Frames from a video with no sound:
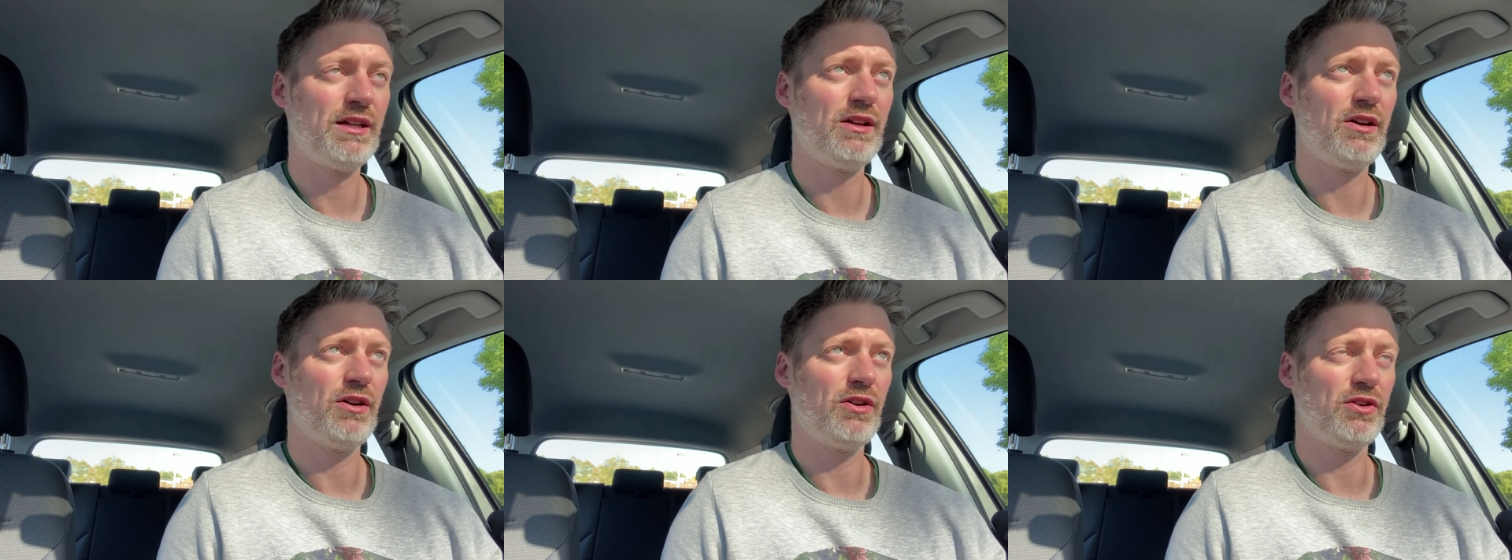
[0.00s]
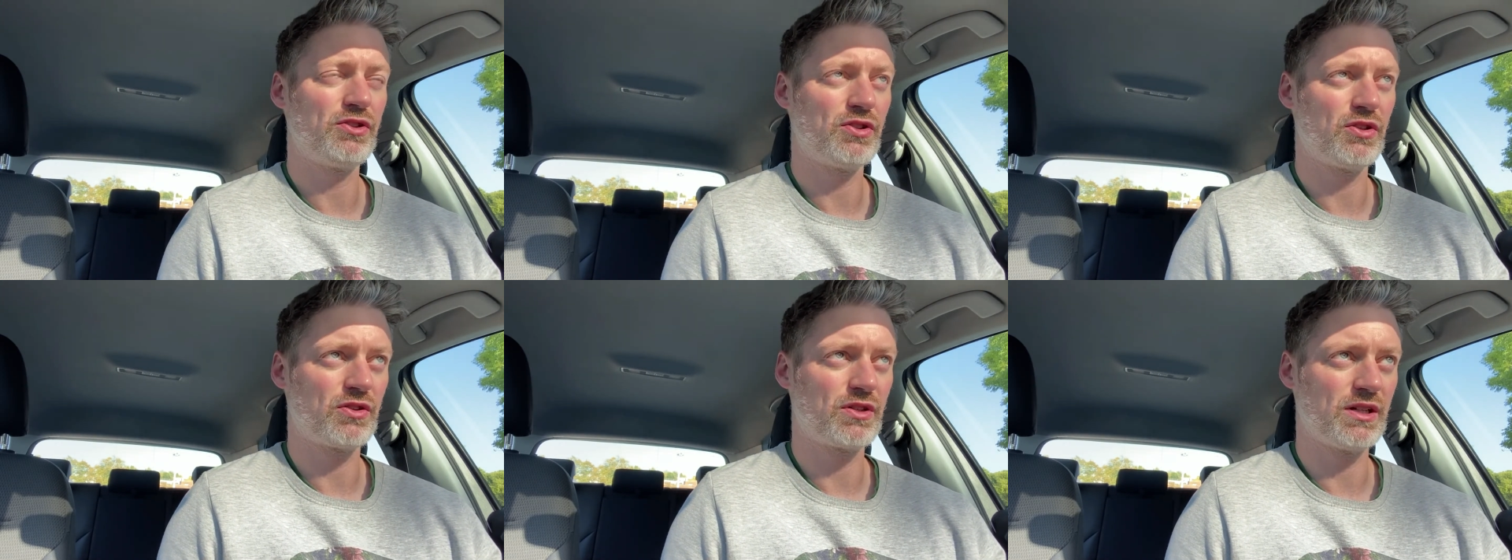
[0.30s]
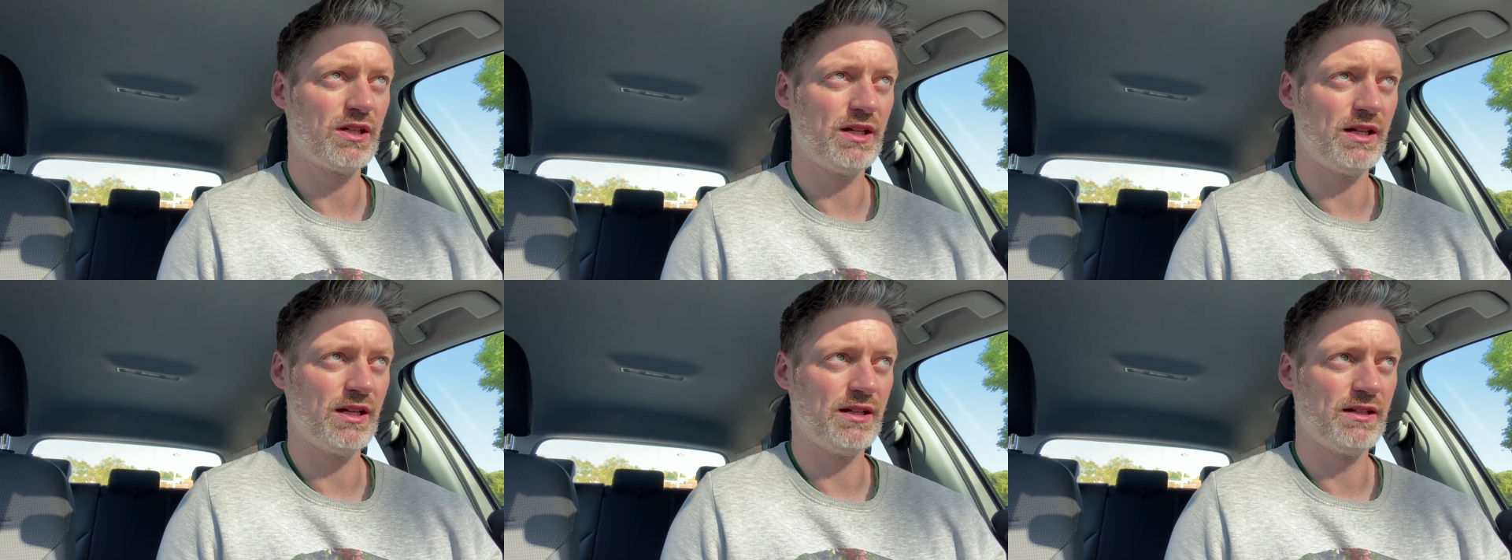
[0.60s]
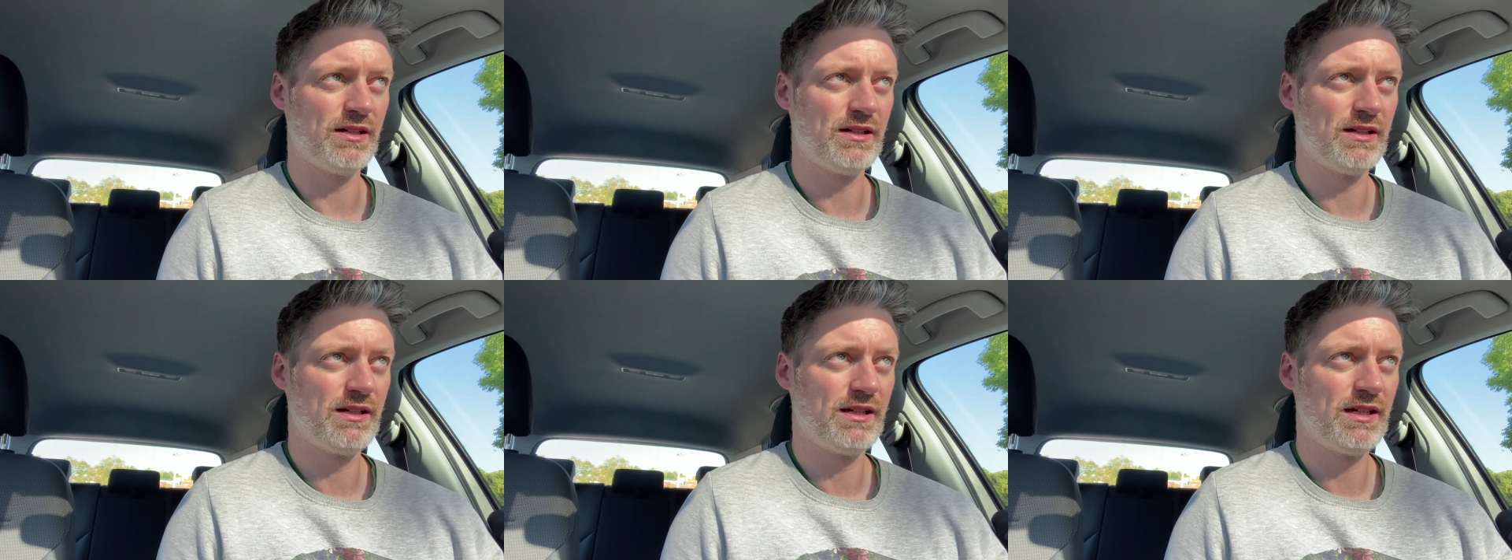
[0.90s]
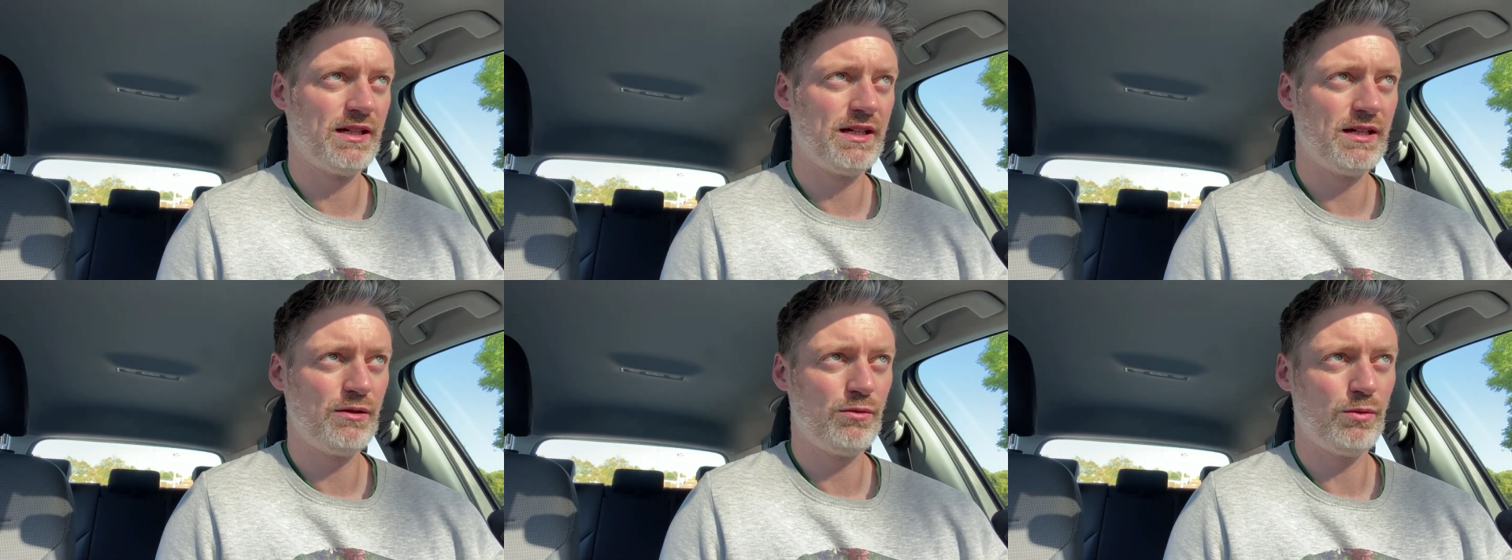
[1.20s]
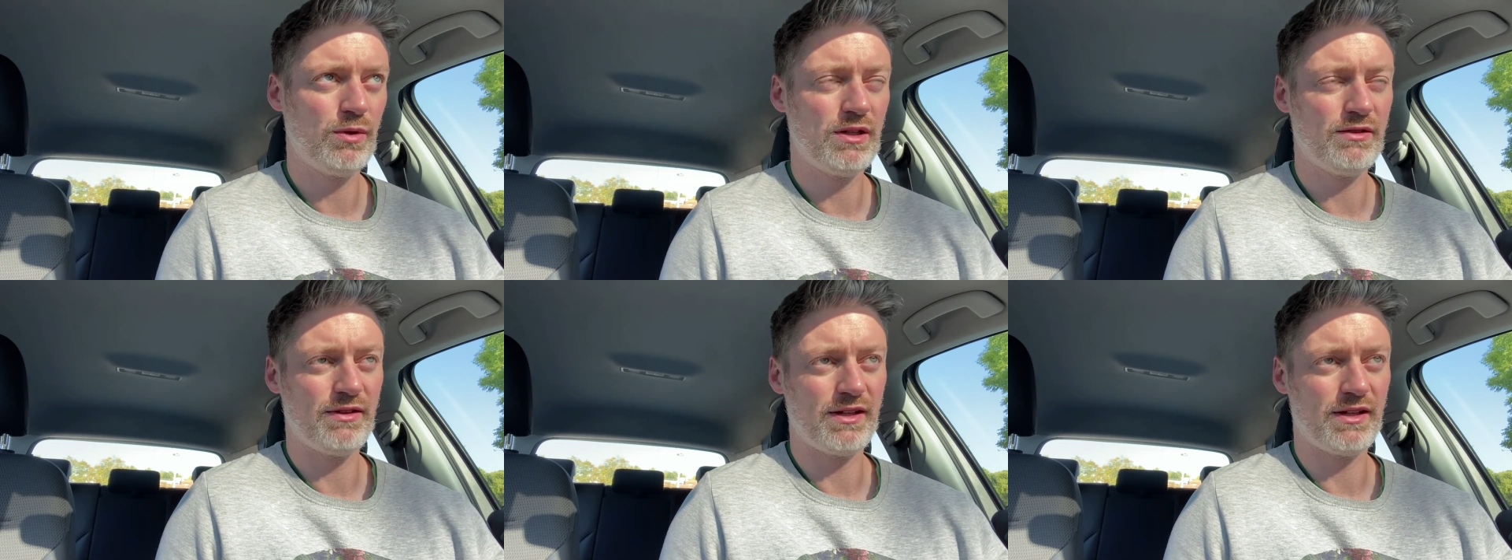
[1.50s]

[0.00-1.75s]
Hot chocolate will have